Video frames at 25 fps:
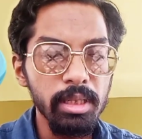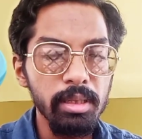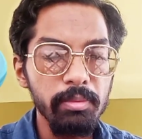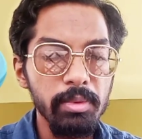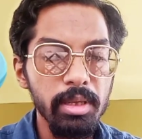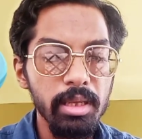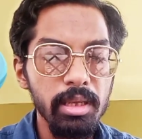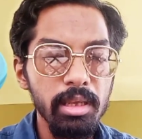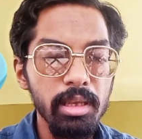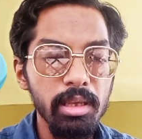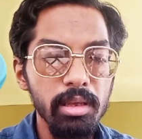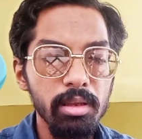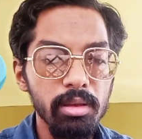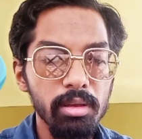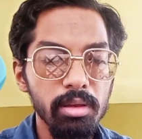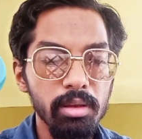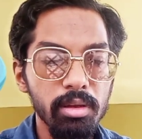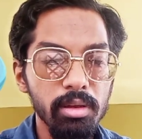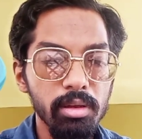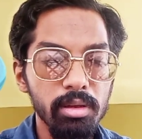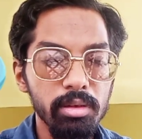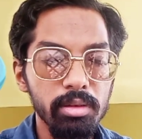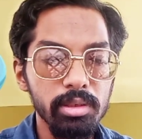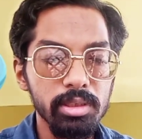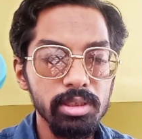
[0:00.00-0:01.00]
will be
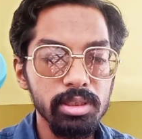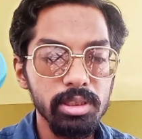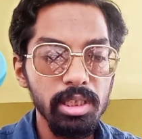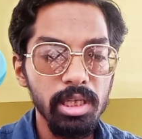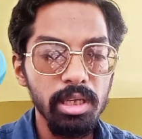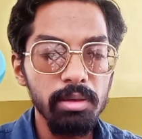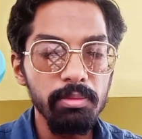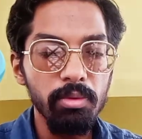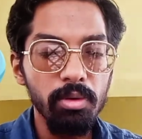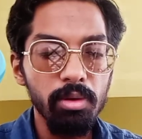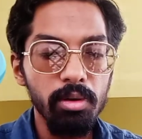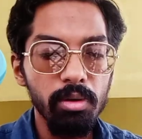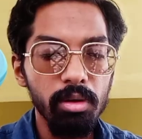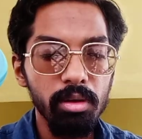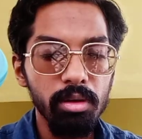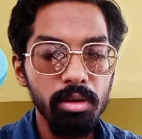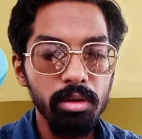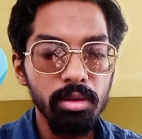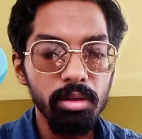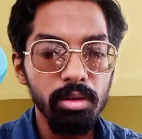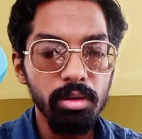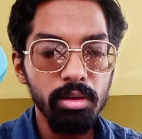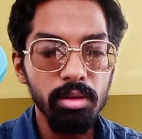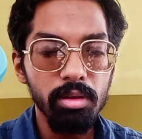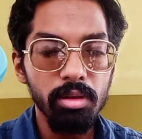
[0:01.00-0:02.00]
receive
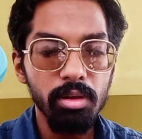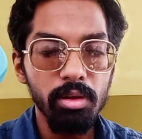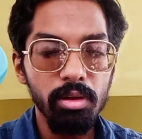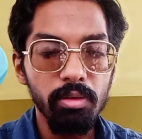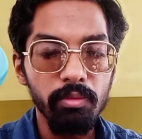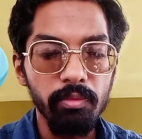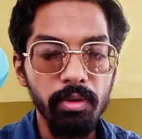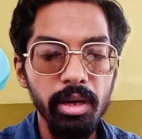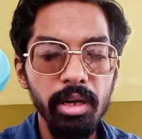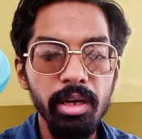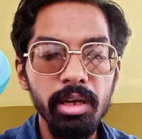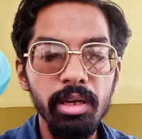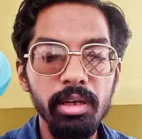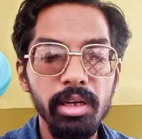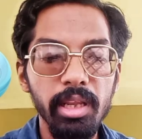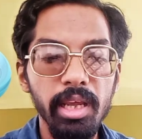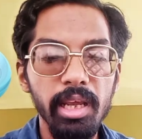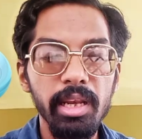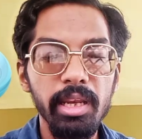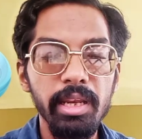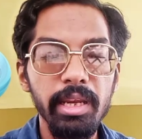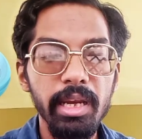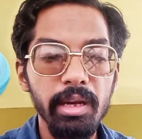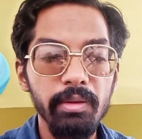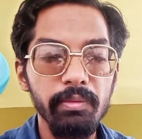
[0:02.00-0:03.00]
one
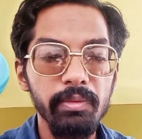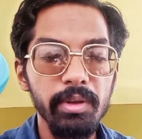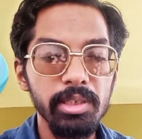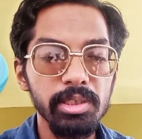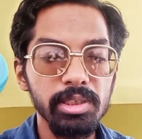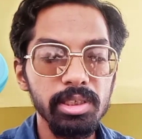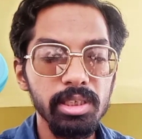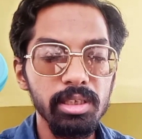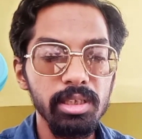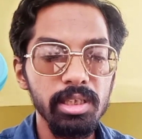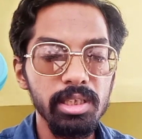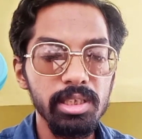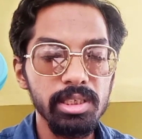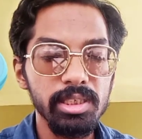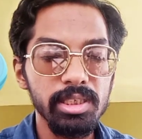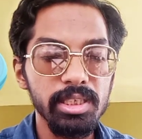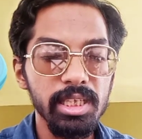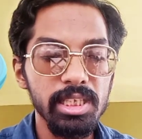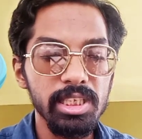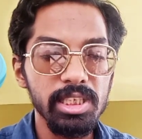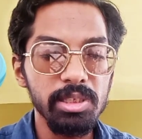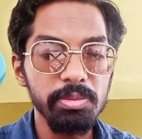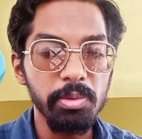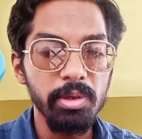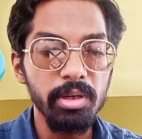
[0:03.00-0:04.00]
Daily Adventure
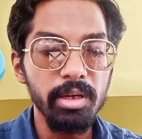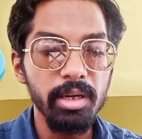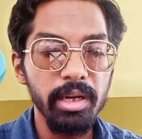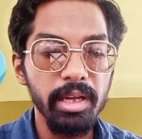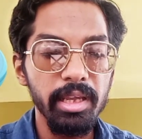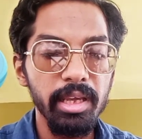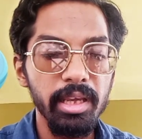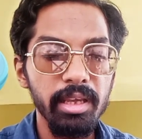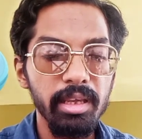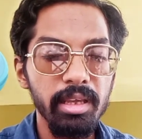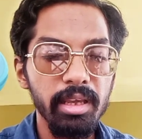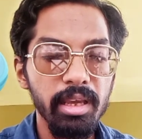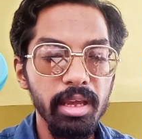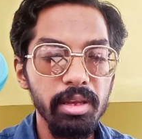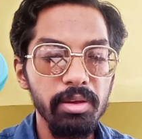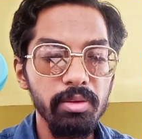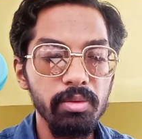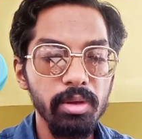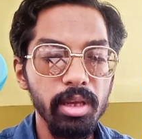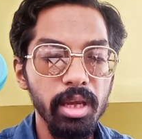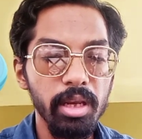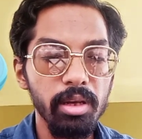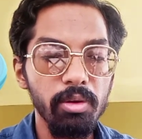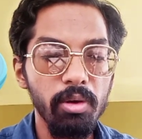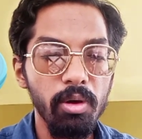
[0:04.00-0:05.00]
Incense per day, and
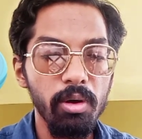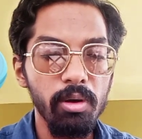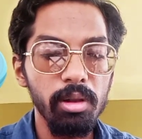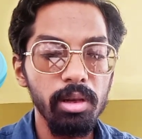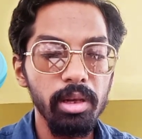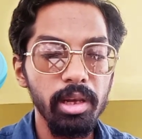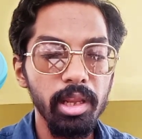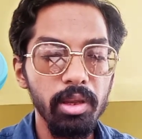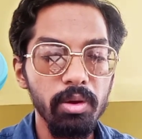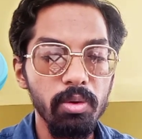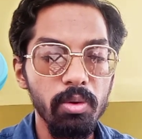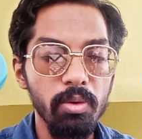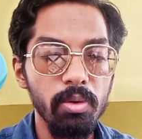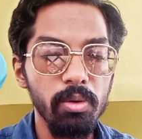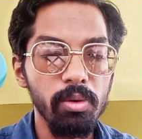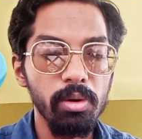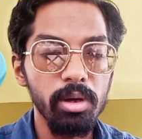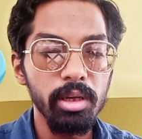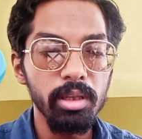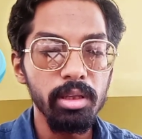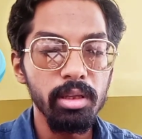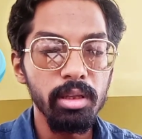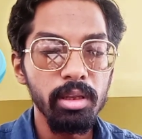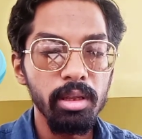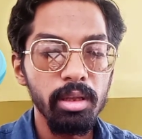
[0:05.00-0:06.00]
you can only
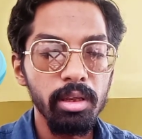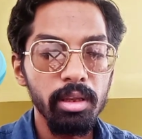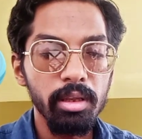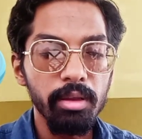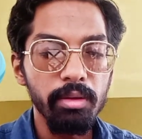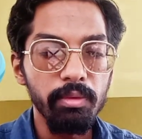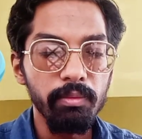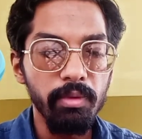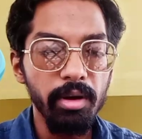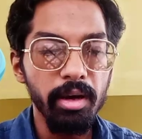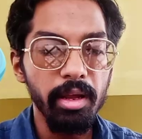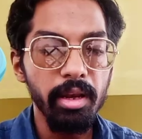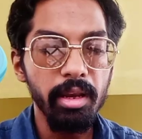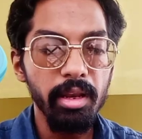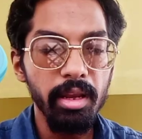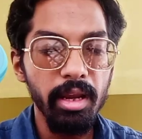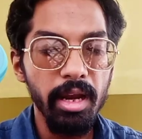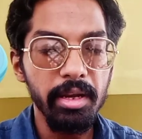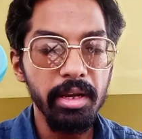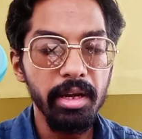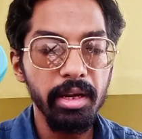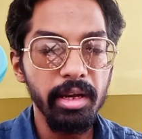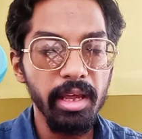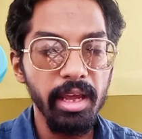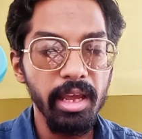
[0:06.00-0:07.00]
hold one
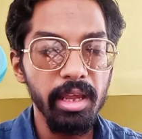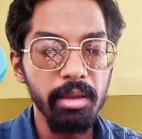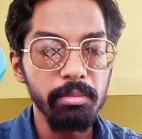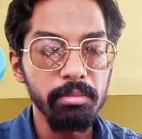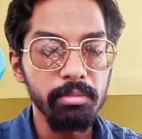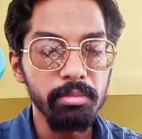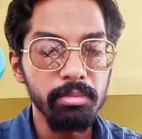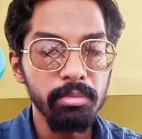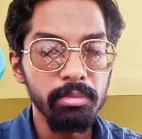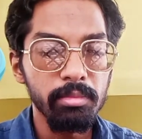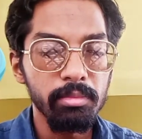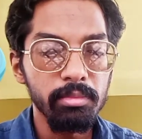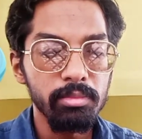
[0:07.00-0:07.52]
at a time.